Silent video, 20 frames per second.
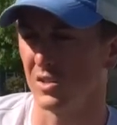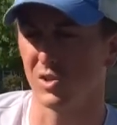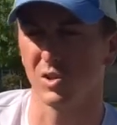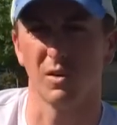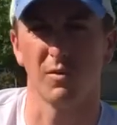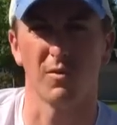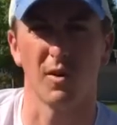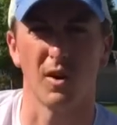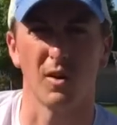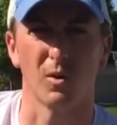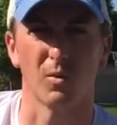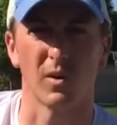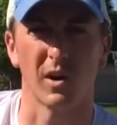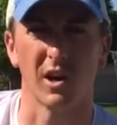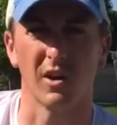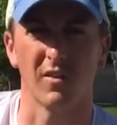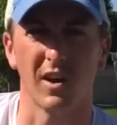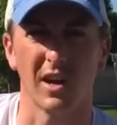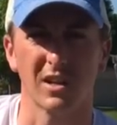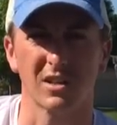So far the
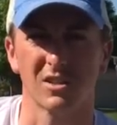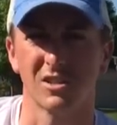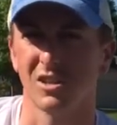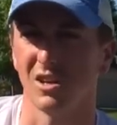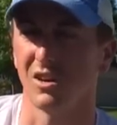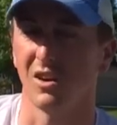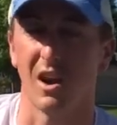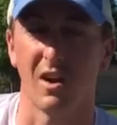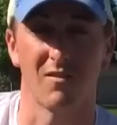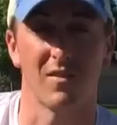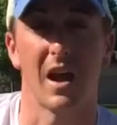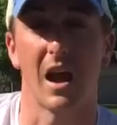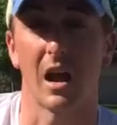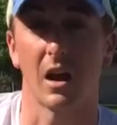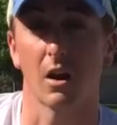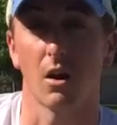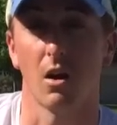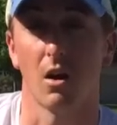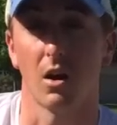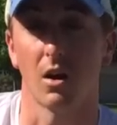Rayovac this year have
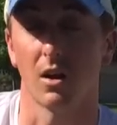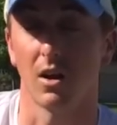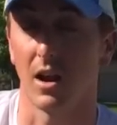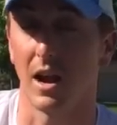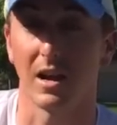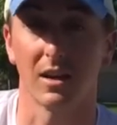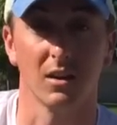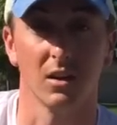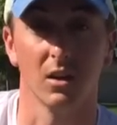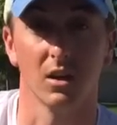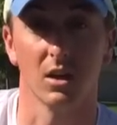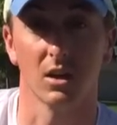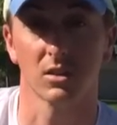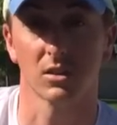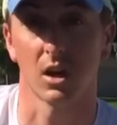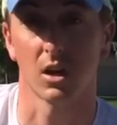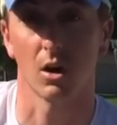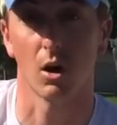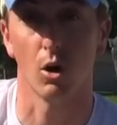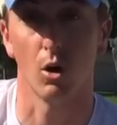not gone ideally as
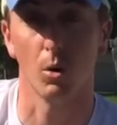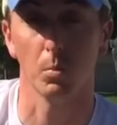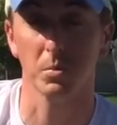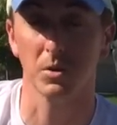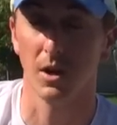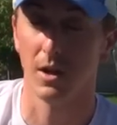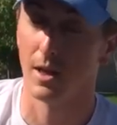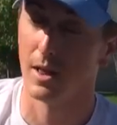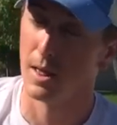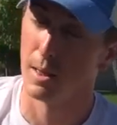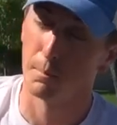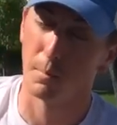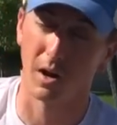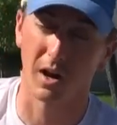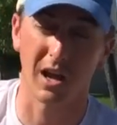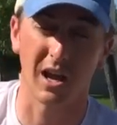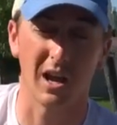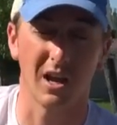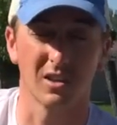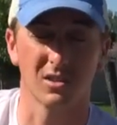I'd hoped. But
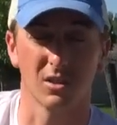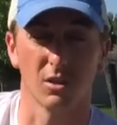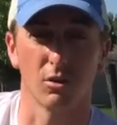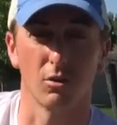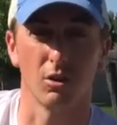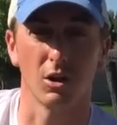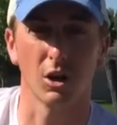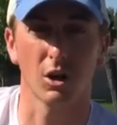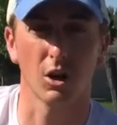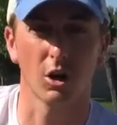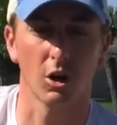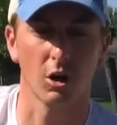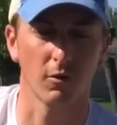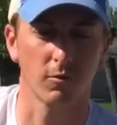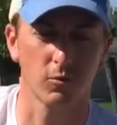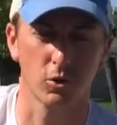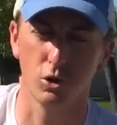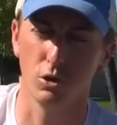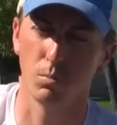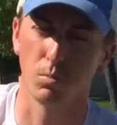hey, it's a learning curve.
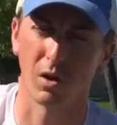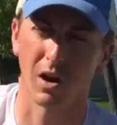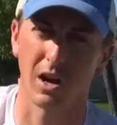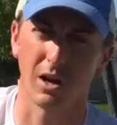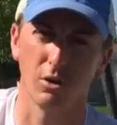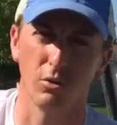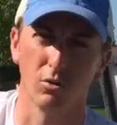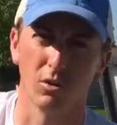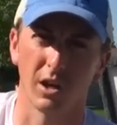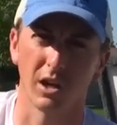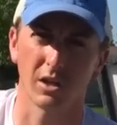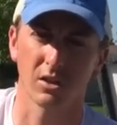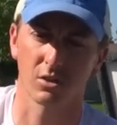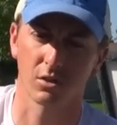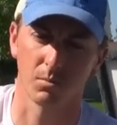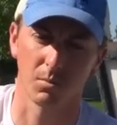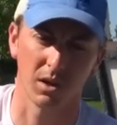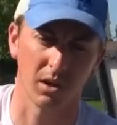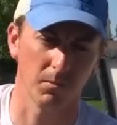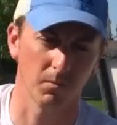Two brand new lakes
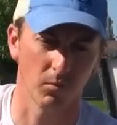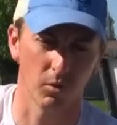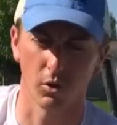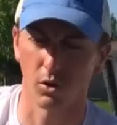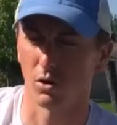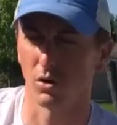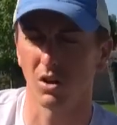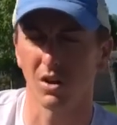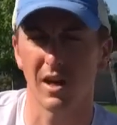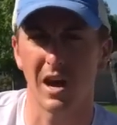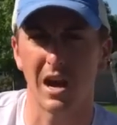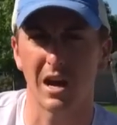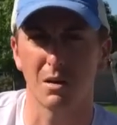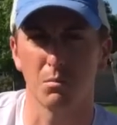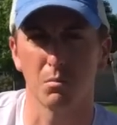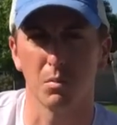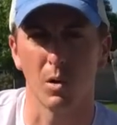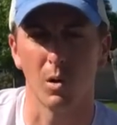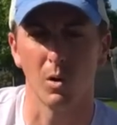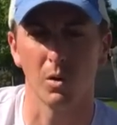for me. Learned a lot
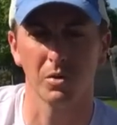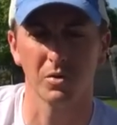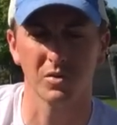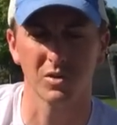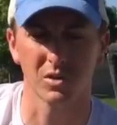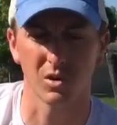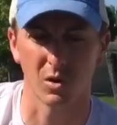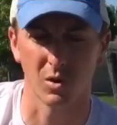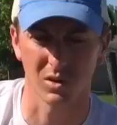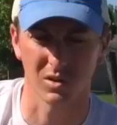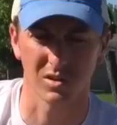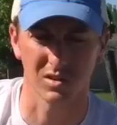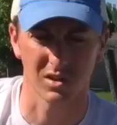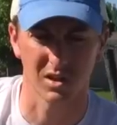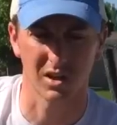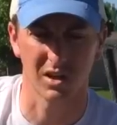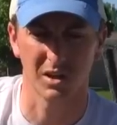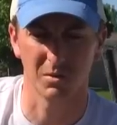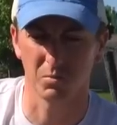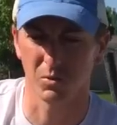in both. So it's,
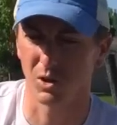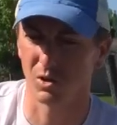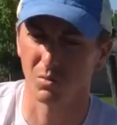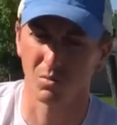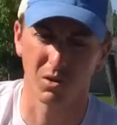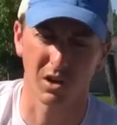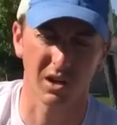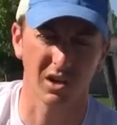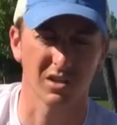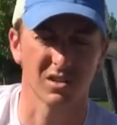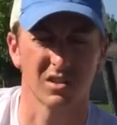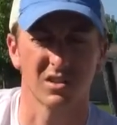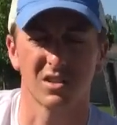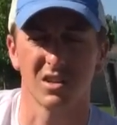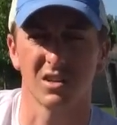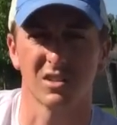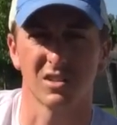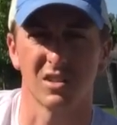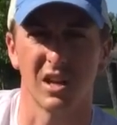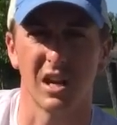I guess
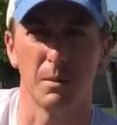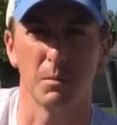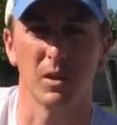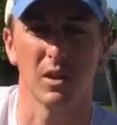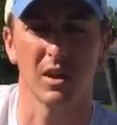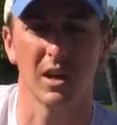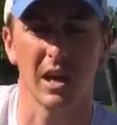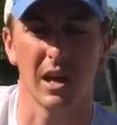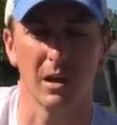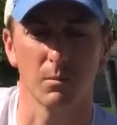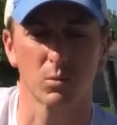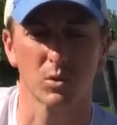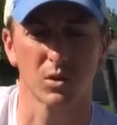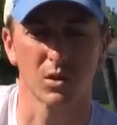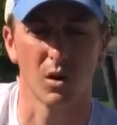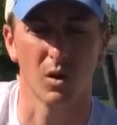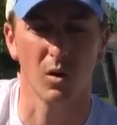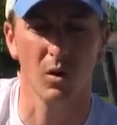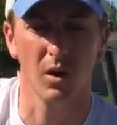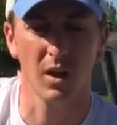it's the name of the game.
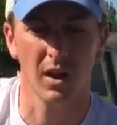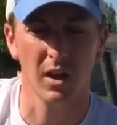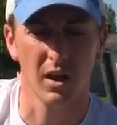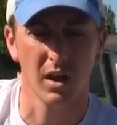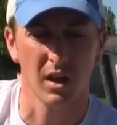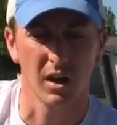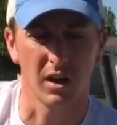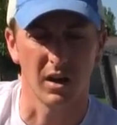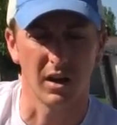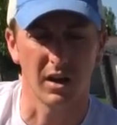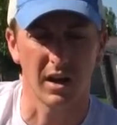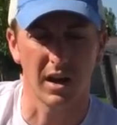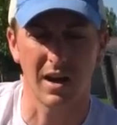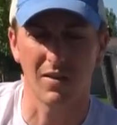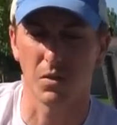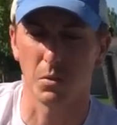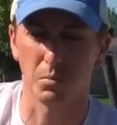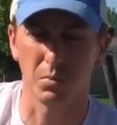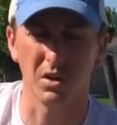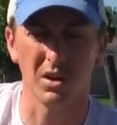So I
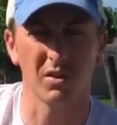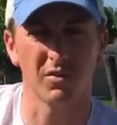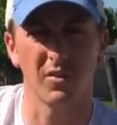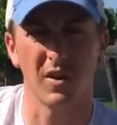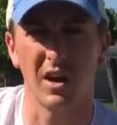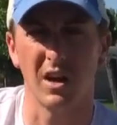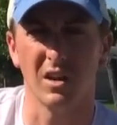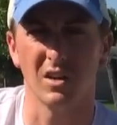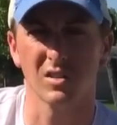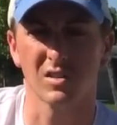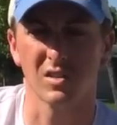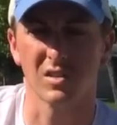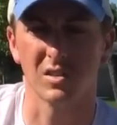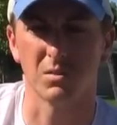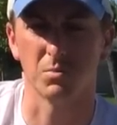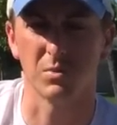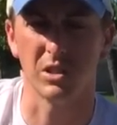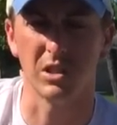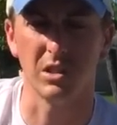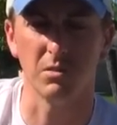have the BFLs and
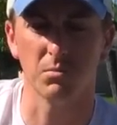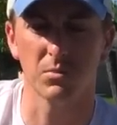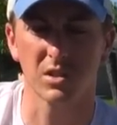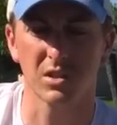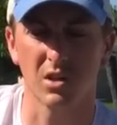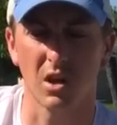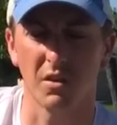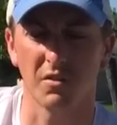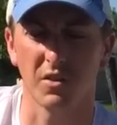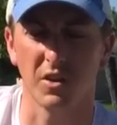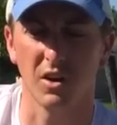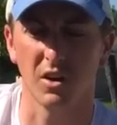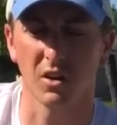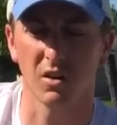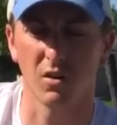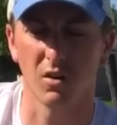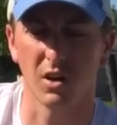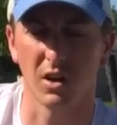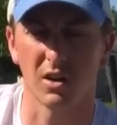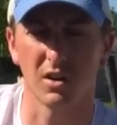some team stuff
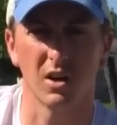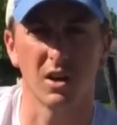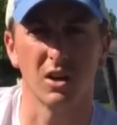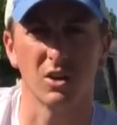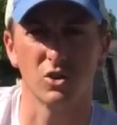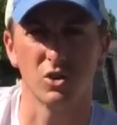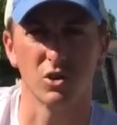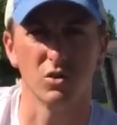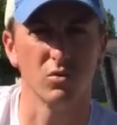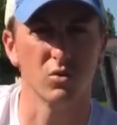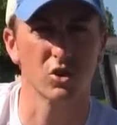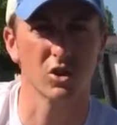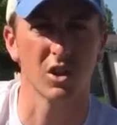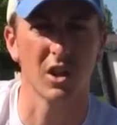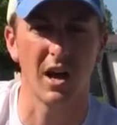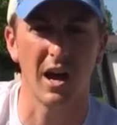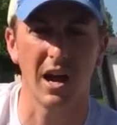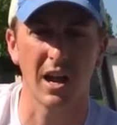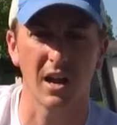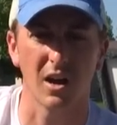here in June,
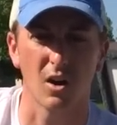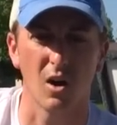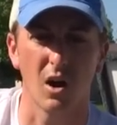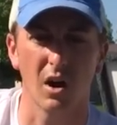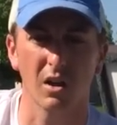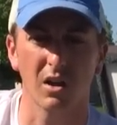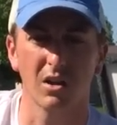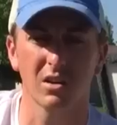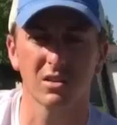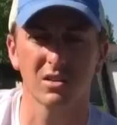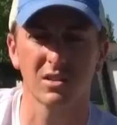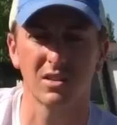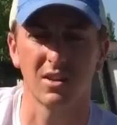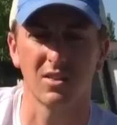July, and August.